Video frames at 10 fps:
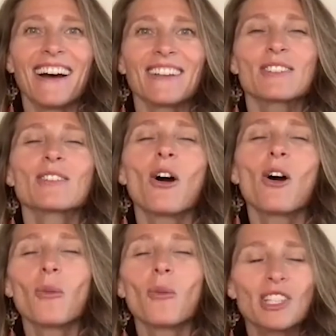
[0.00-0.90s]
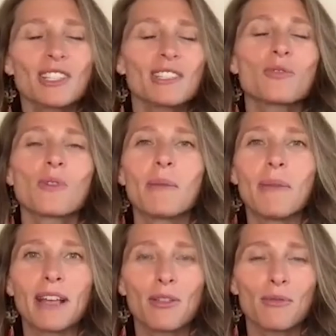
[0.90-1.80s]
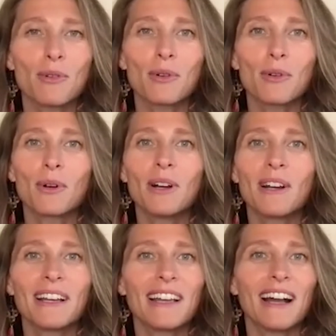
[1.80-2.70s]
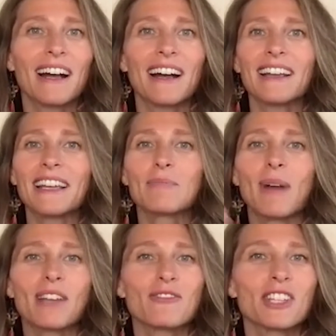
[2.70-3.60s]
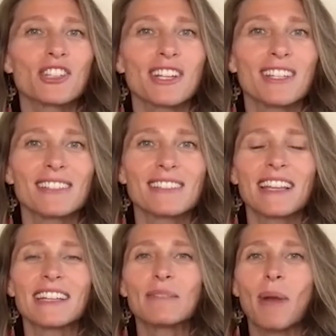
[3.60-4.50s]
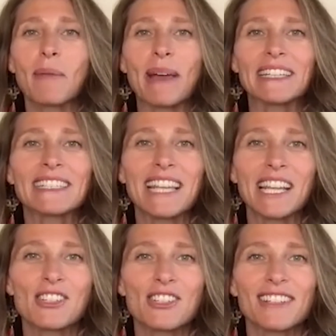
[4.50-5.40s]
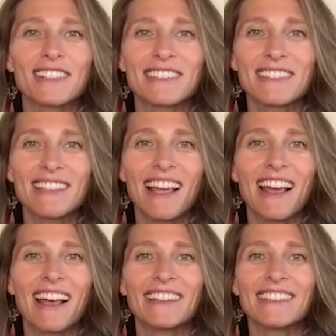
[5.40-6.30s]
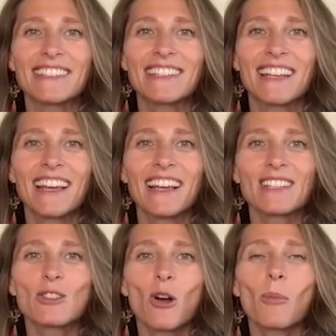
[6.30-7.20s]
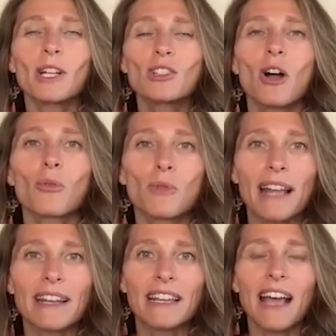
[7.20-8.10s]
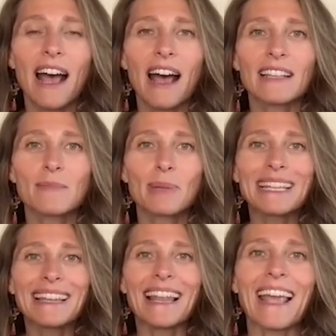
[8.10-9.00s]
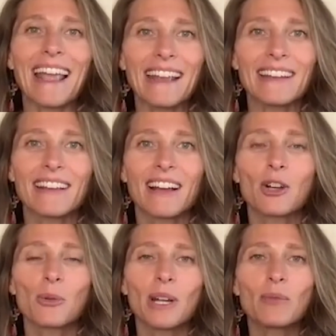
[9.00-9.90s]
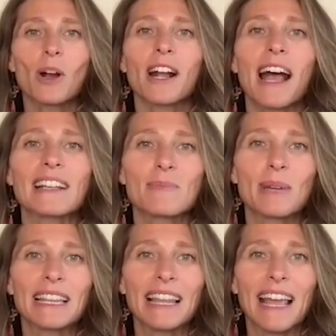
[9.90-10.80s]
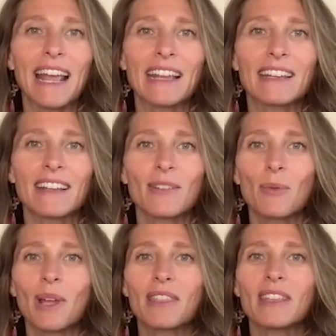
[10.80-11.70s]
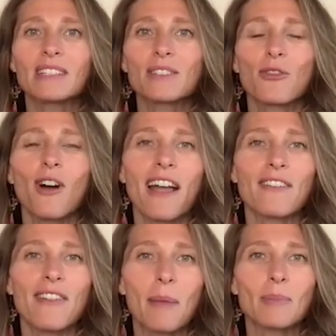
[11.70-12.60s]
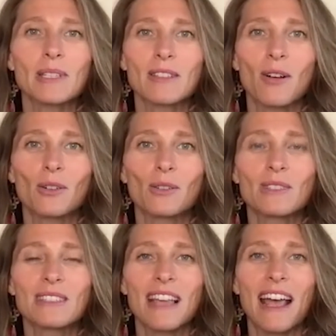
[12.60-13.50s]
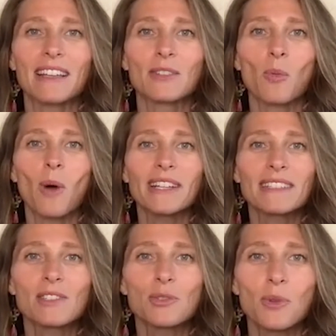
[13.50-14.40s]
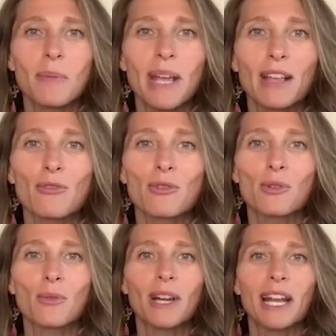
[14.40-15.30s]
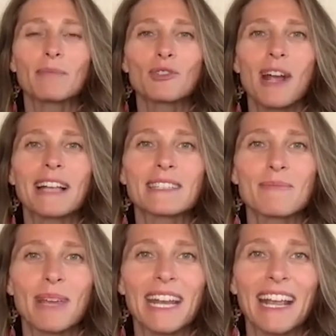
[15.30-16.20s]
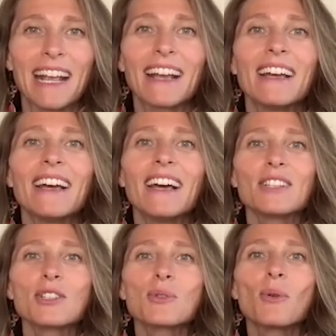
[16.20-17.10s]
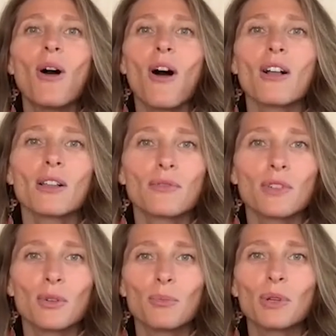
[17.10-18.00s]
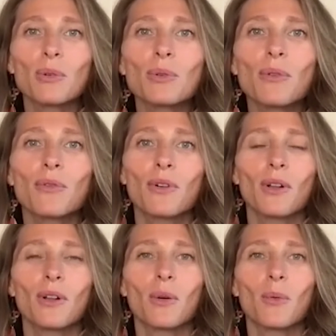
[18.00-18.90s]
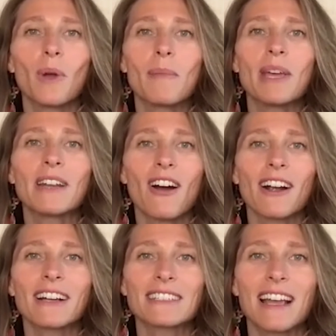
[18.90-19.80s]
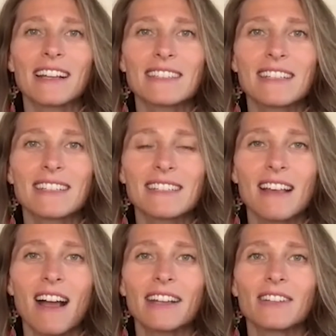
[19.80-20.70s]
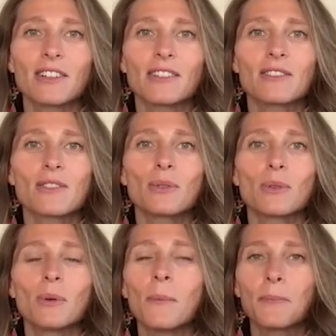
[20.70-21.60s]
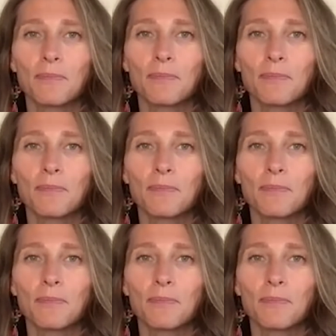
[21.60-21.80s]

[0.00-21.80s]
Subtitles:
So much is streaming through in my visions and in my meditations, and so much already has been laid. A grid work has been laid with these 5 episodes and what is streaming through, what I'm transmitting to all of you beautiful women architects and designers who